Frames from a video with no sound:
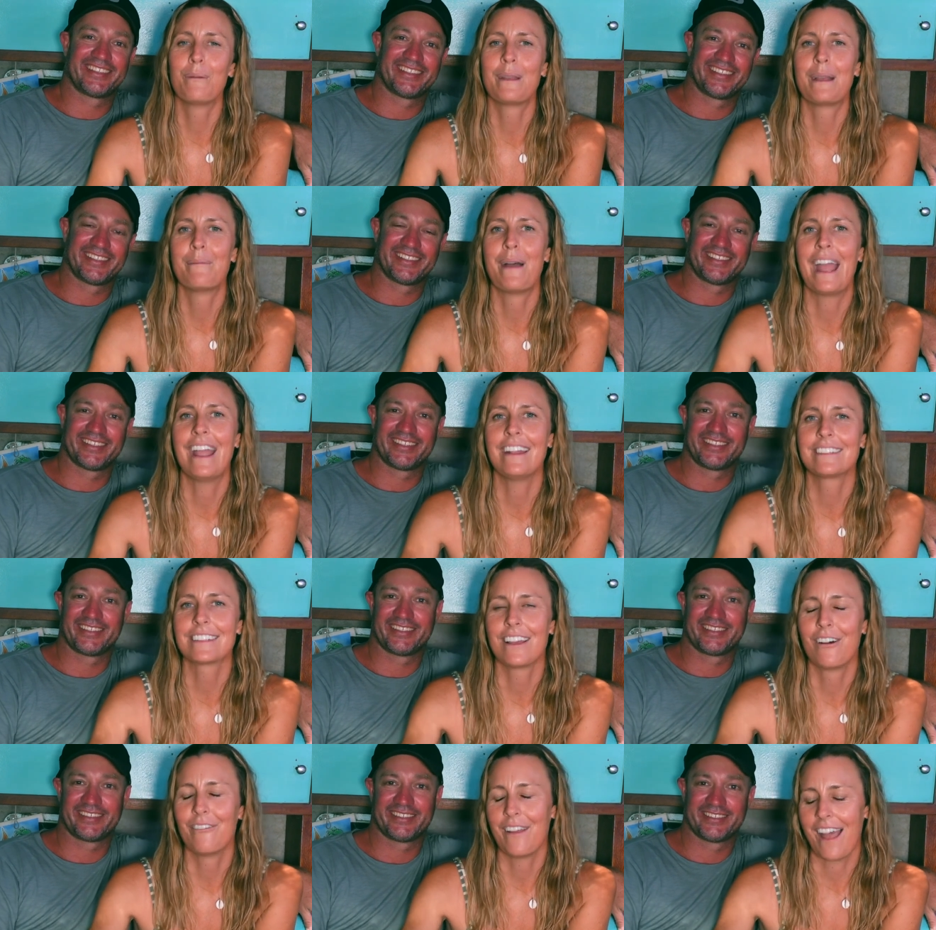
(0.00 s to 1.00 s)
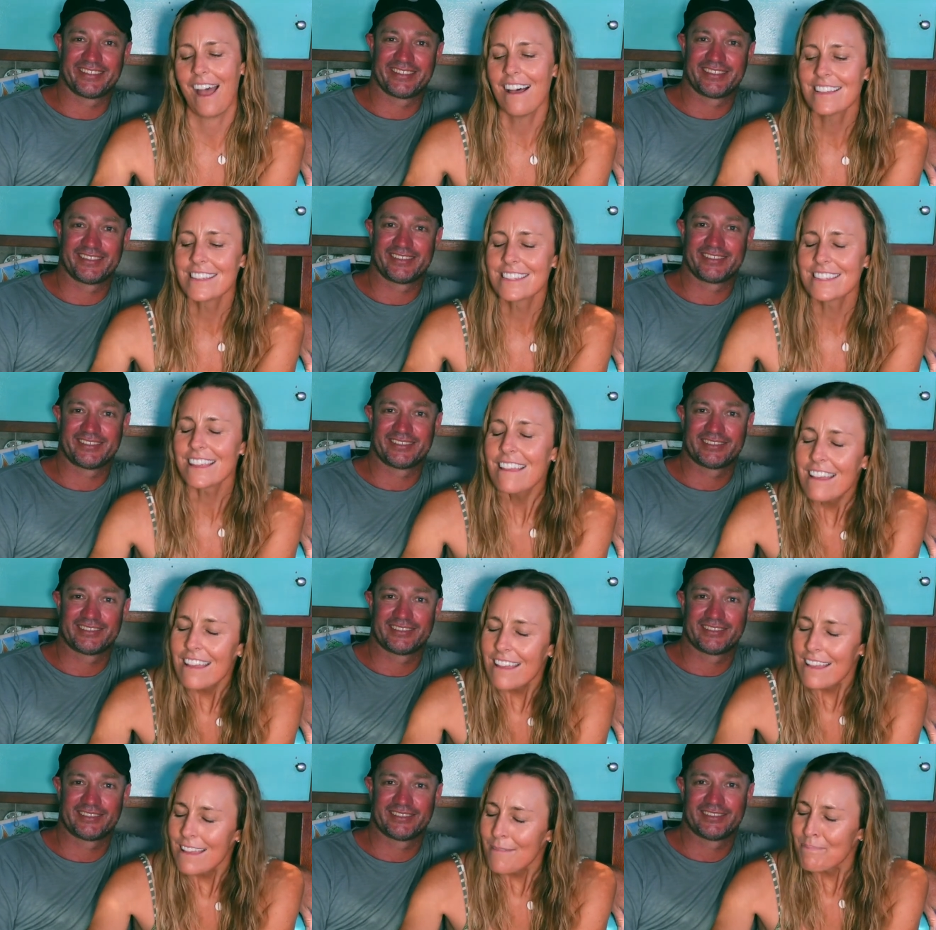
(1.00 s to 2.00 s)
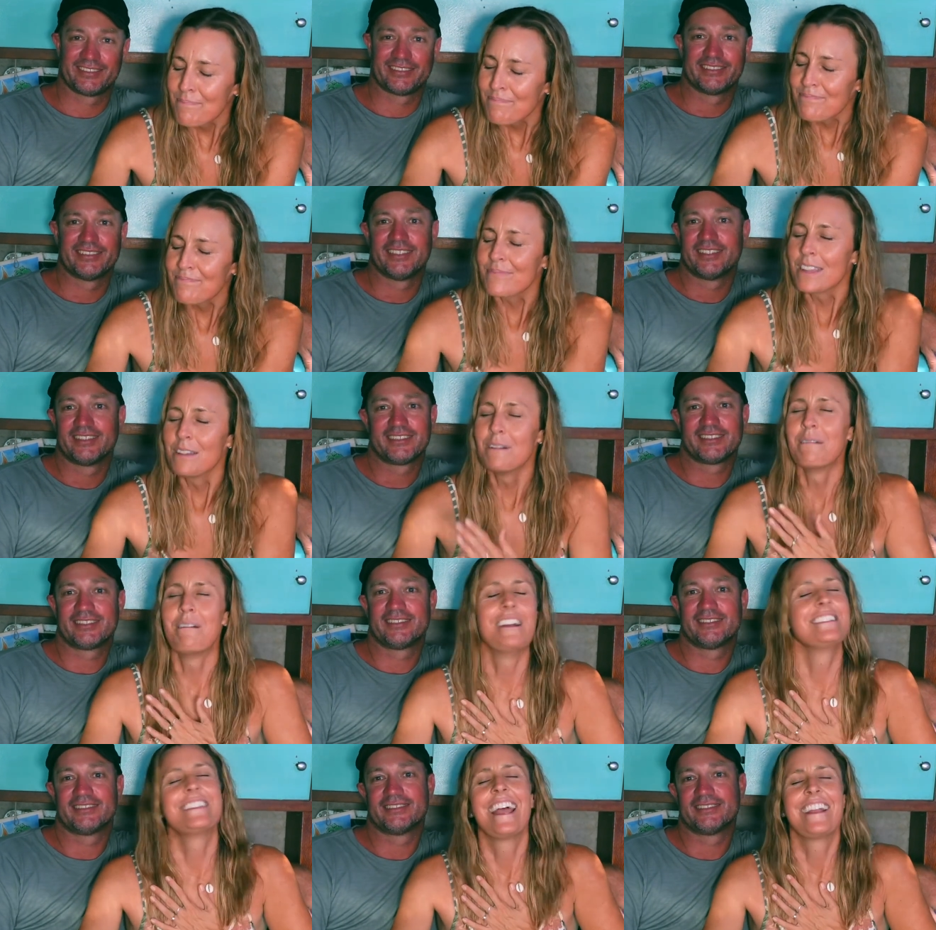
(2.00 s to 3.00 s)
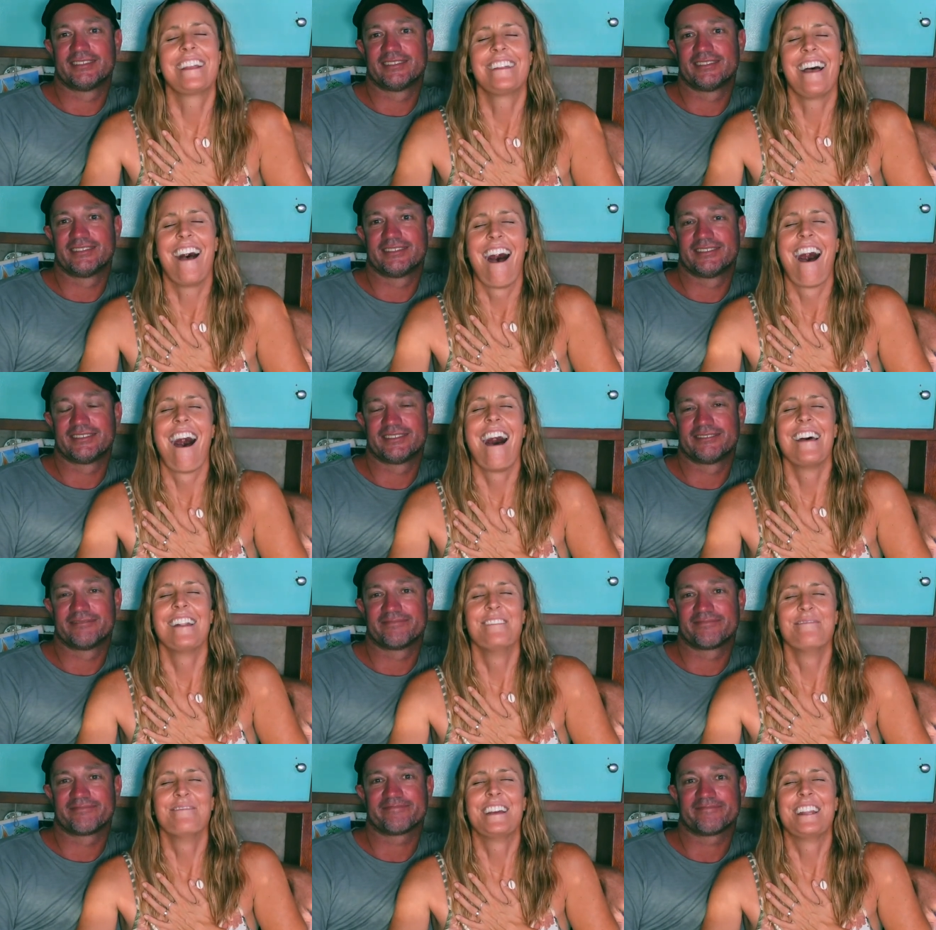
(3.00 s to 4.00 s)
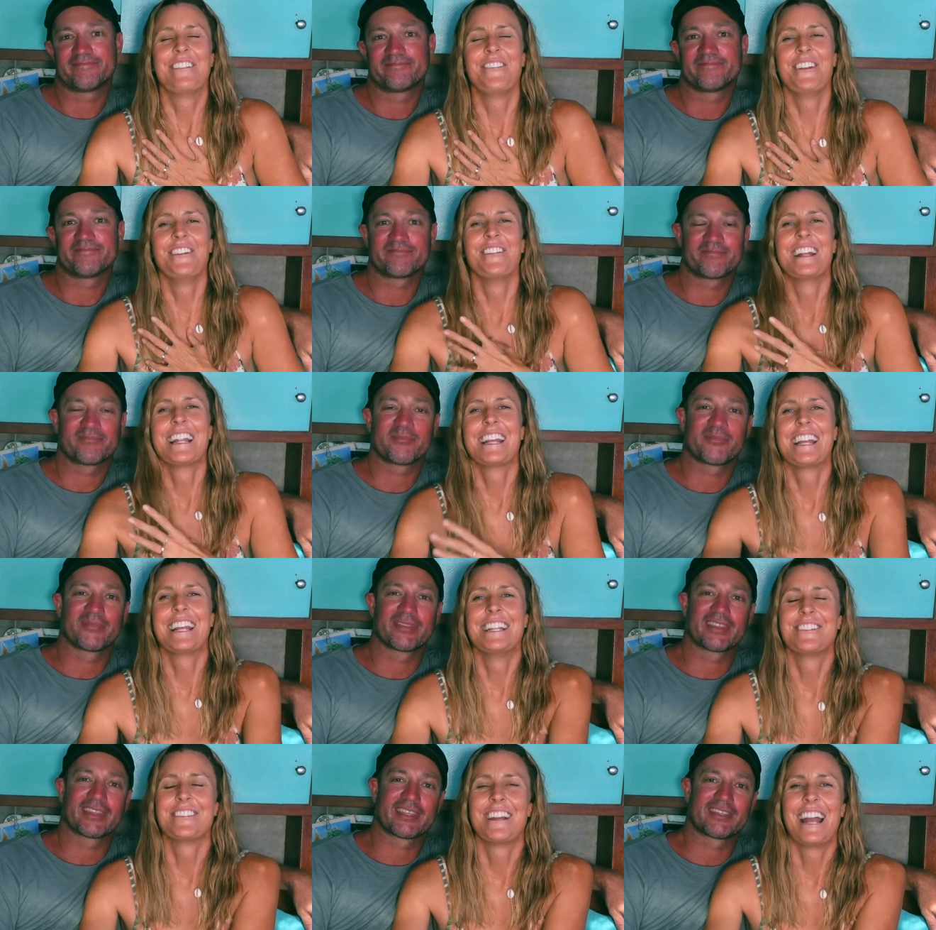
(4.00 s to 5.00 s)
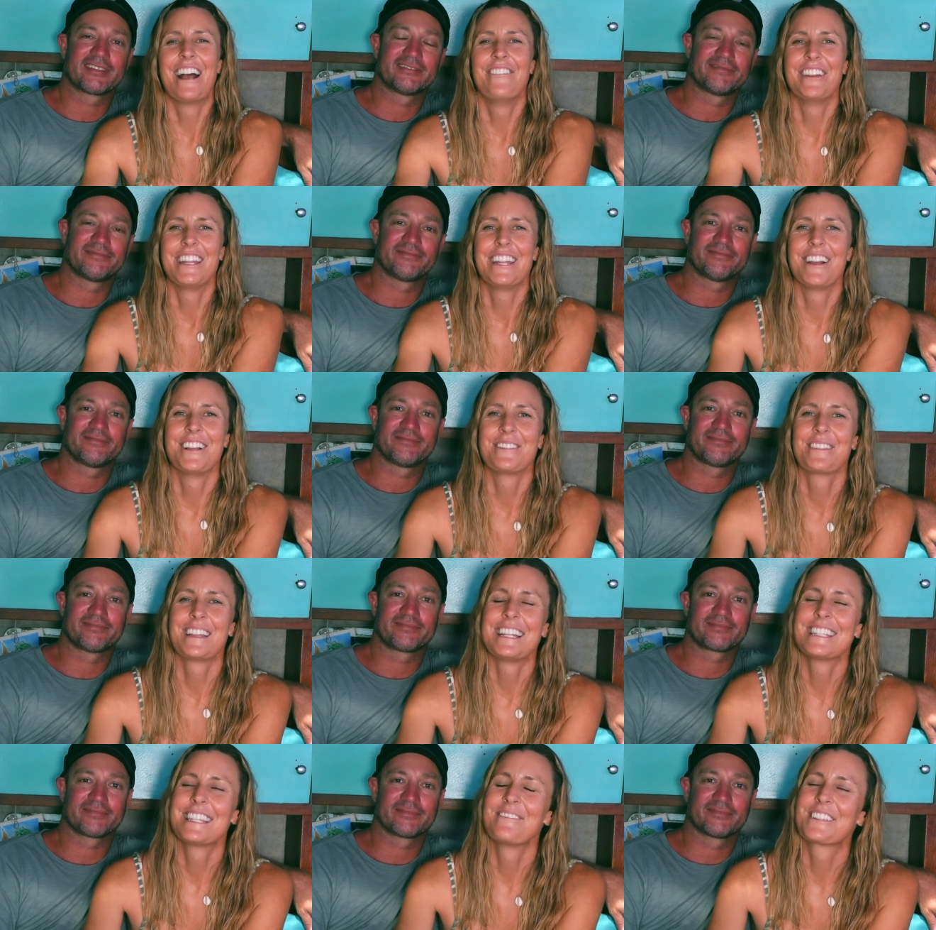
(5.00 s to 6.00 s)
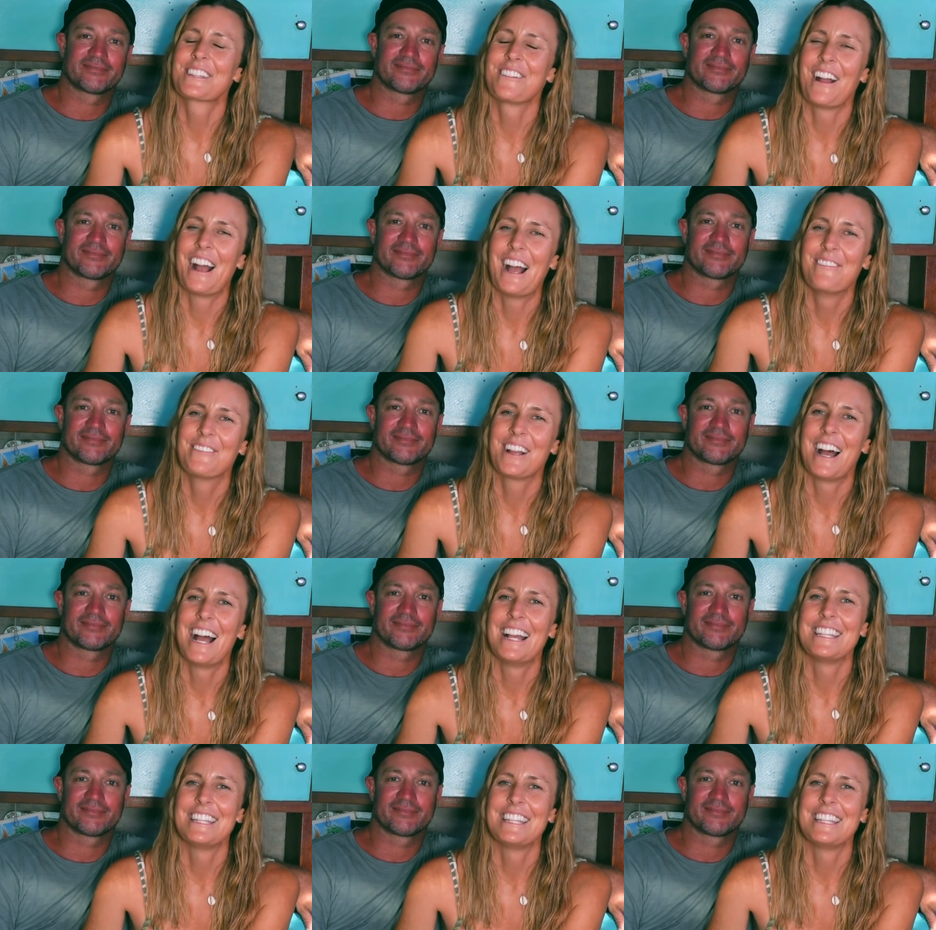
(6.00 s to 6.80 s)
Speaker 1: to be a mate of ours, we won't take it to heart, but if you really enjoy our videos, please subscribe, guys.